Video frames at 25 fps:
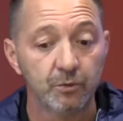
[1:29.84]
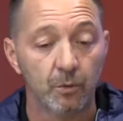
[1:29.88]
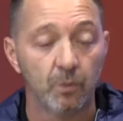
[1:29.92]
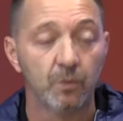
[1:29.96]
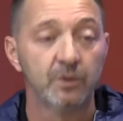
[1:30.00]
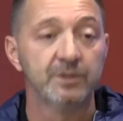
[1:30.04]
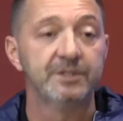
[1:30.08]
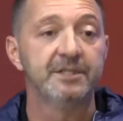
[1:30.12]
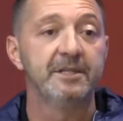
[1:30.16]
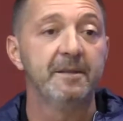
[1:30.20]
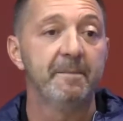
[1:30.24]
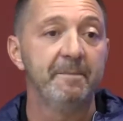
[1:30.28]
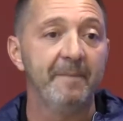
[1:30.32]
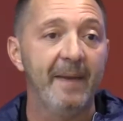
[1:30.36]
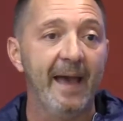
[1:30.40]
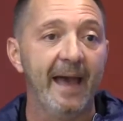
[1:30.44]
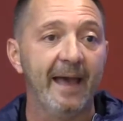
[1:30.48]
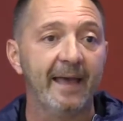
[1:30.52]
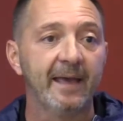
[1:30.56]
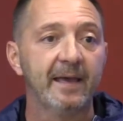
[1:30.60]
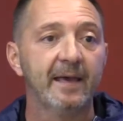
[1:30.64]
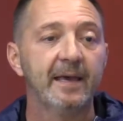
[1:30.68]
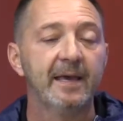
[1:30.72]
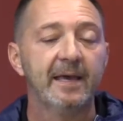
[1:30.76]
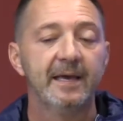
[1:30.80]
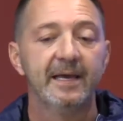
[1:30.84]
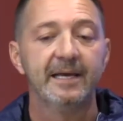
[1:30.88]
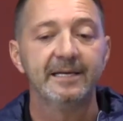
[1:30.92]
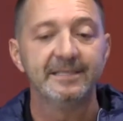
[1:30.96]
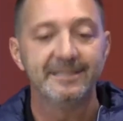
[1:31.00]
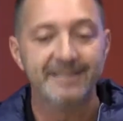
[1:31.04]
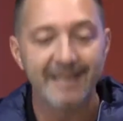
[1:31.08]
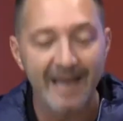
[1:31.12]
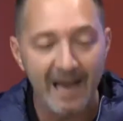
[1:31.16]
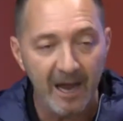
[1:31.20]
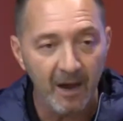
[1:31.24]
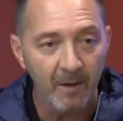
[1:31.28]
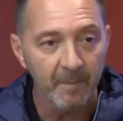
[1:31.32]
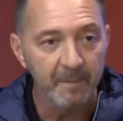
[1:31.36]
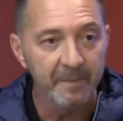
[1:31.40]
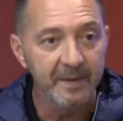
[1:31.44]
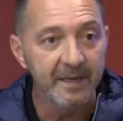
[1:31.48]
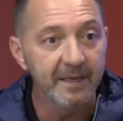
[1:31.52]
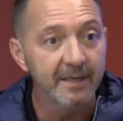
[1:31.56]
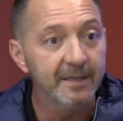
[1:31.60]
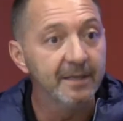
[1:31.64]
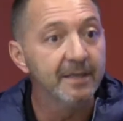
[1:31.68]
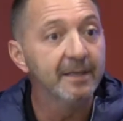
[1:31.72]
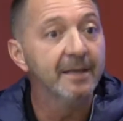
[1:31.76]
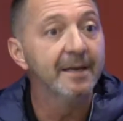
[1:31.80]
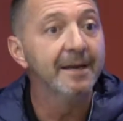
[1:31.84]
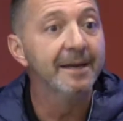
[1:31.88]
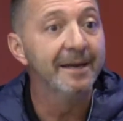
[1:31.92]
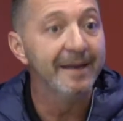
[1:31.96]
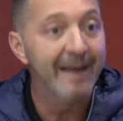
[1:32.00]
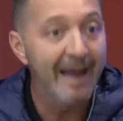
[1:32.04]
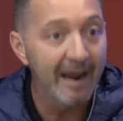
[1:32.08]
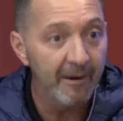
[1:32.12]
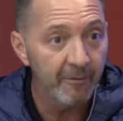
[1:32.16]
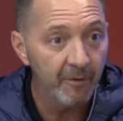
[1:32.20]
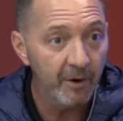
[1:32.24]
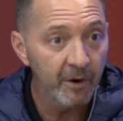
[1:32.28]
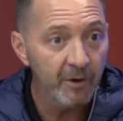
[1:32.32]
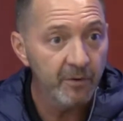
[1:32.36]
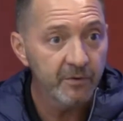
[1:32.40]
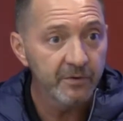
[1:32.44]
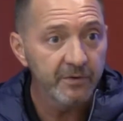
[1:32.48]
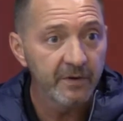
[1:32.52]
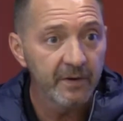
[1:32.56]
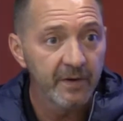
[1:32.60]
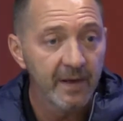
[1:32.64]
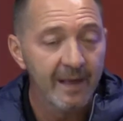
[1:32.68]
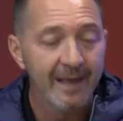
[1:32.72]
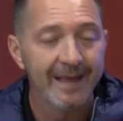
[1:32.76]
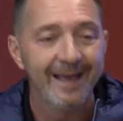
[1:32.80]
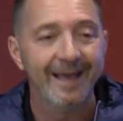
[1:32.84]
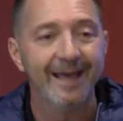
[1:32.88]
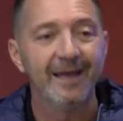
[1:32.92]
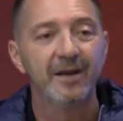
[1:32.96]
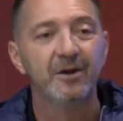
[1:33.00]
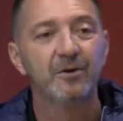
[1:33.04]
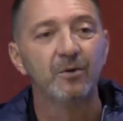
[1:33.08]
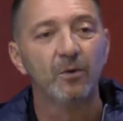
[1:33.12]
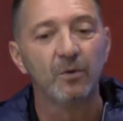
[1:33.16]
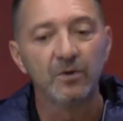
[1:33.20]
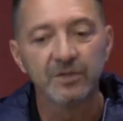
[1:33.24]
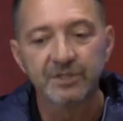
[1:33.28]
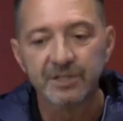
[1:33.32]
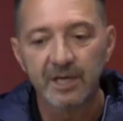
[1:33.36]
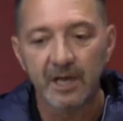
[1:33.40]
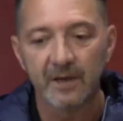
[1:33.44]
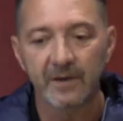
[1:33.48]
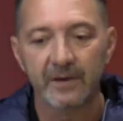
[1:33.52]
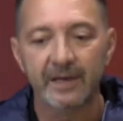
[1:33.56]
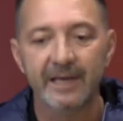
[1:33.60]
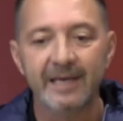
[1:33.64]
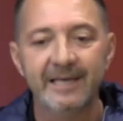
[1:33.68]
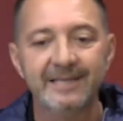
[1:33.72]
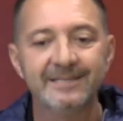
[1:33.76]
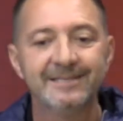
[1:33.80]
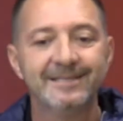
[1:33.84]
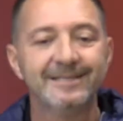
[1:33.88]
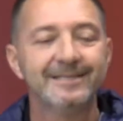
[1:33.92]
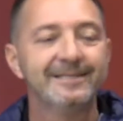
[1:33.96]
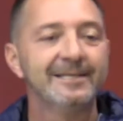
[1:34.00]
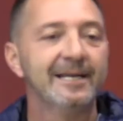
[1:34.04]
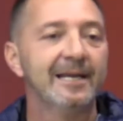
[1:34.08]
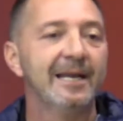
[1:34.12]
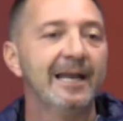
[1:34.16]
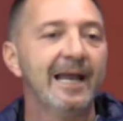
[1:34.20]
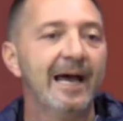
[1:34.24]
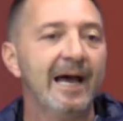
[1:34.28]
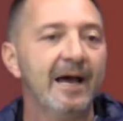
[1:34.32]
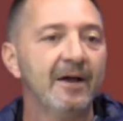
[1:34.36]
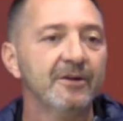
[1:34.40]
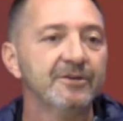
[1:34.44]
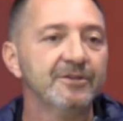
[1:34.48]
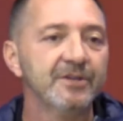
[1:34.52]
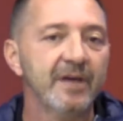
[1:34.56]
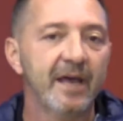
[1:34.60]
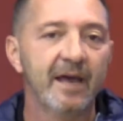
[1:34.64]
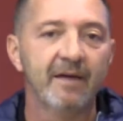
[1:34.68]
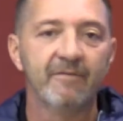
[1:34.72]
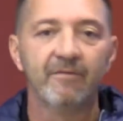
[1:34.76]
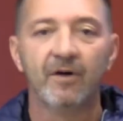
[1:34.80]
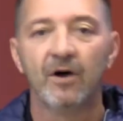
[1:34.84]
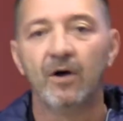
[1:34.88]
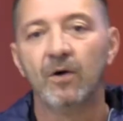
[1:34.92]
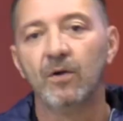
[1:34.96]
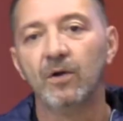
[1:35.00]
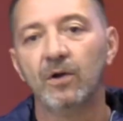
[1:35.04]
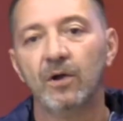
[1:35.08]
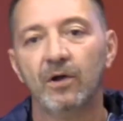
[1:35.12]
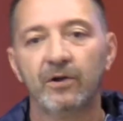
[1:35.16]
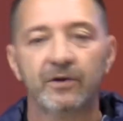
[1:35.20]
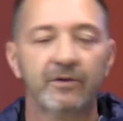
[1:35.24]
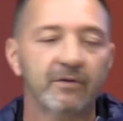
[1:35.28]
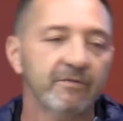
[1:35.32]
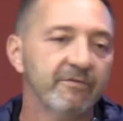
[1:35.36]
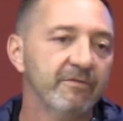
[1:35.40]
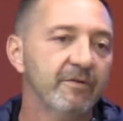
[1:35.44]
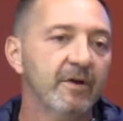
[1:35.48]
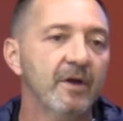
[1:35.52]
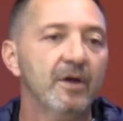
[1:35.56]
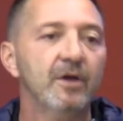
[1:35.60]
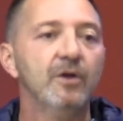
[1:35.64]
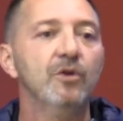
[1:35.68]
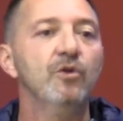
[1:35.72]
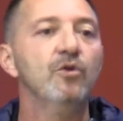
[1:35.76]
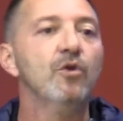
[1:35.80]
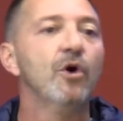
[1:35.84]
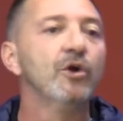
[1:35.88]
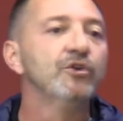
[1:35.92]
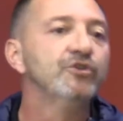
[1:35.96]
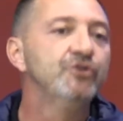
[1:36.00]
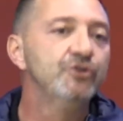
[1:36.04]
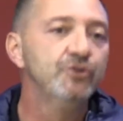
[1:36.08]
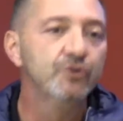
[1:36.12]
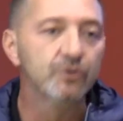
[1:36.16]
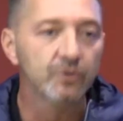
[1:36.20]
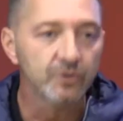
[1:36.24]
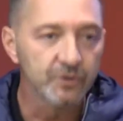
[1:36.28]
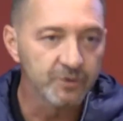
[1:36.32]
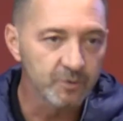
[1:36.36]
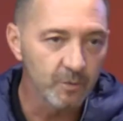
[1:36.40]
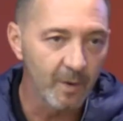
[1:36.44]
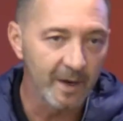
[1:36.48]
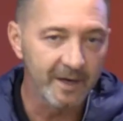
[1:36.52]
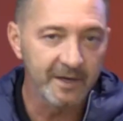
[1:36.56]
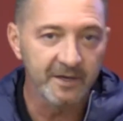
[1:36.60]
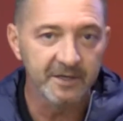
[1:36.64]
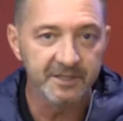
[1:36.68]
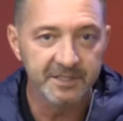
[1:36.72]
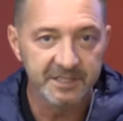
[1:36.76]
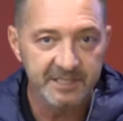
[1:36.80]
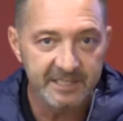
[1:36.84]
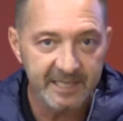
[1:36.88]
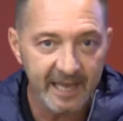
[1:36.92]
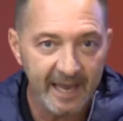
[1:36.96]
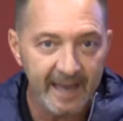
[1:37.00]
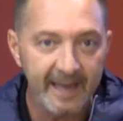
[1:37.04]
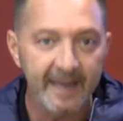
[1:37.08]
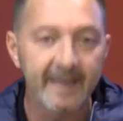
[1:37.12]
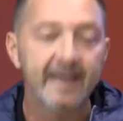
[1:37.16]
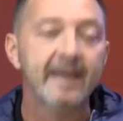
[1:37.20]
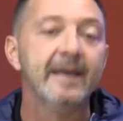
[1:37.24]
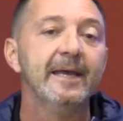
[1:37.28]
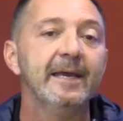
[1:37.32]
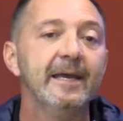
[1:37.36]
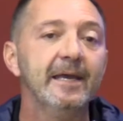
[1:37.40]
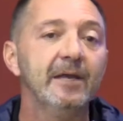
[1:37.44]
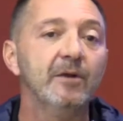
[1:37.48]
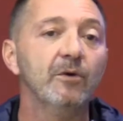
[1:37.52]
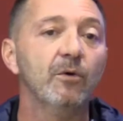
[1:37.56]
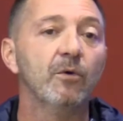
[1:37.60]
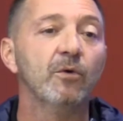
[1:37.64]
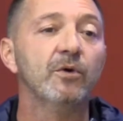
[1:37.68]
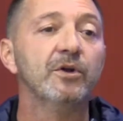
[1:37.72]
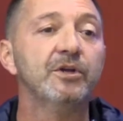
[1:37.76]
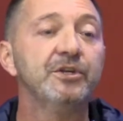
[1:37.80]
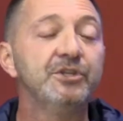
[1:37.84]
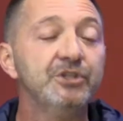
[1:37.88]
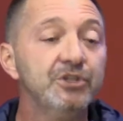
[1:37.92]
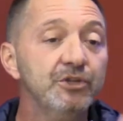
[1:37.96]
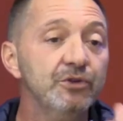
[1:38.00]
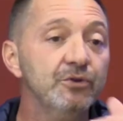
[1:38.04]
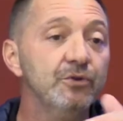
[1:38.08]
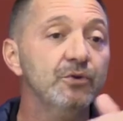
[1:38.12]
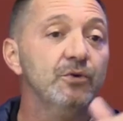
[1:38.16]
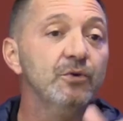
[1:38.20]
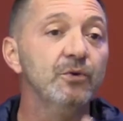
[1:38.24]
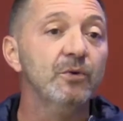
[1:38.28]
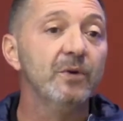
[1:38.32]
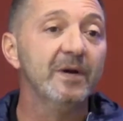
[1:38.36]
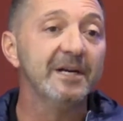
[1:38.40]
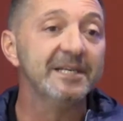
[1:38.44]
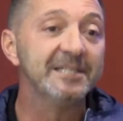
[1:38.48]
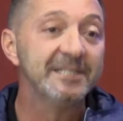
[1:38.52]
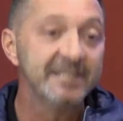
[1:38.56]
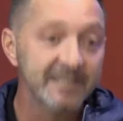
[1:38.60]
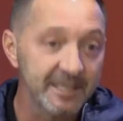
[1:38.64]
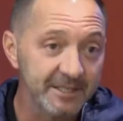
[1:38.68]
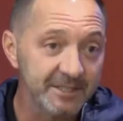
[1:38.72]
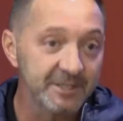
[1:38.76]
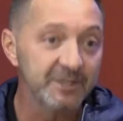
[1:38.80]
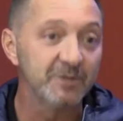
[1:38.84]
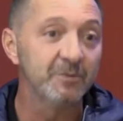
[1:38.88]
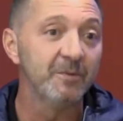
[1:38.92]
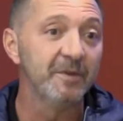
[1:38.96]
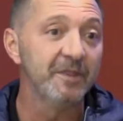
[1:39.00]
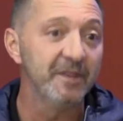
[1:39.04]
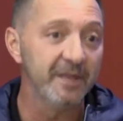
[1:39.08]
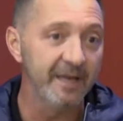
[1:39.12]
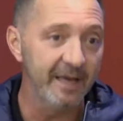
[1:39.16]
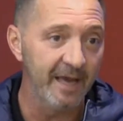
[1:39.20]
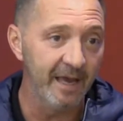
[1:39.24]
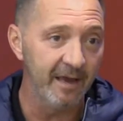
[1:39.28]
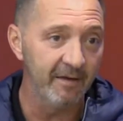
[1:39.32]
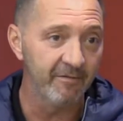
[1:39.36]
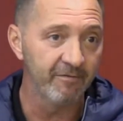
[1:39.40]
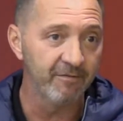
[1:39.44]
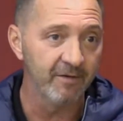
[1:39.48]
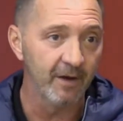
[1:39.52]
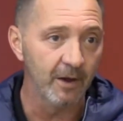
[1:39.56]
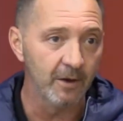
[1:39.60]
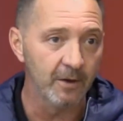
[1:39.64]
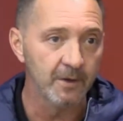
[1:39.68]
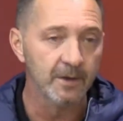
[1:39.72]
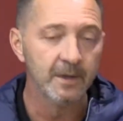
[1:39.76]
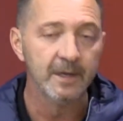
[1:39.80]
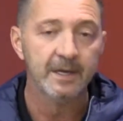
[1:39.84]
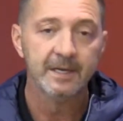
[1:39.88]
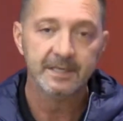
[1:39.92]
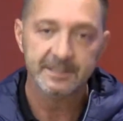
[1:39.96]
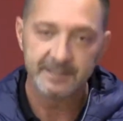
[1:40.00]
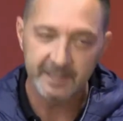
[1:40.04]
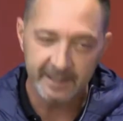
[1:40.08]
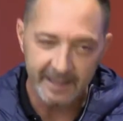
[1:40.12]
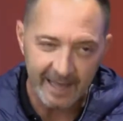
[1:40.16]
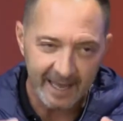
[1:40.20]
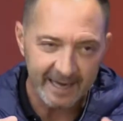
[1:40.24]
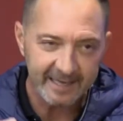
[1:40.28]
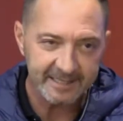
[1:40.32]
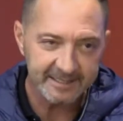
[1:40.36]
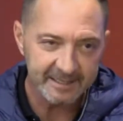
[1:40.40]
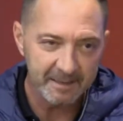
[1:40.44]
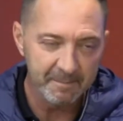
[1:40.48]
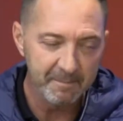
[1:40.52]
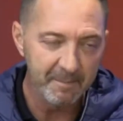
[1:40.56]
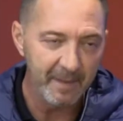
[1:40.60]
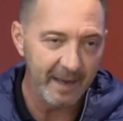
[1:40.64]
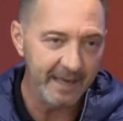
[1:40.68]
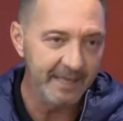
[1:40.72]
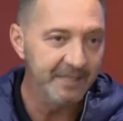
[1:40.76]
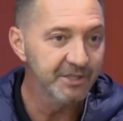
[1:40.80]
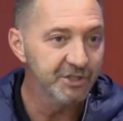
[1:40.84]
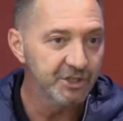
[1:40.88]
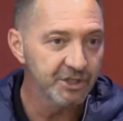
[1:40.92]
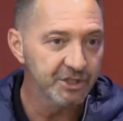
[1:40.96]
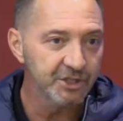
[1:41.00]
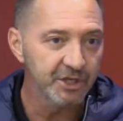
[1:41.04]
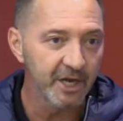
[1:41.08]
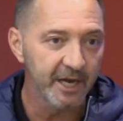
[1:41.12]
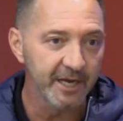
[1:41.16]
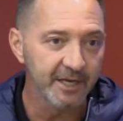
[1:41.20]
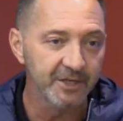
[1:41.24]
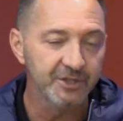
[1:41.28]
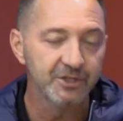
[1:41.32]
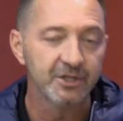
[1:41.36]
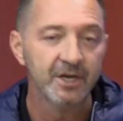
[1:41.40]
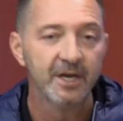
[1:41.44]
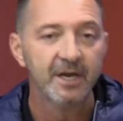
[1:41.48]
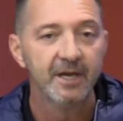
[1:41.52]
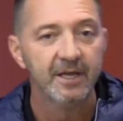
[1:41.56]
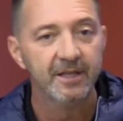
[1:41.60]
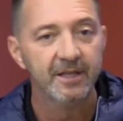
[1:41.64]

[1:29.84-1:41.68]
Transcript: towards the back has now been narrowed and it also isn't allowed to have a whole lot of nodules, one could say, in order to assist with the airflow. So that is a major change.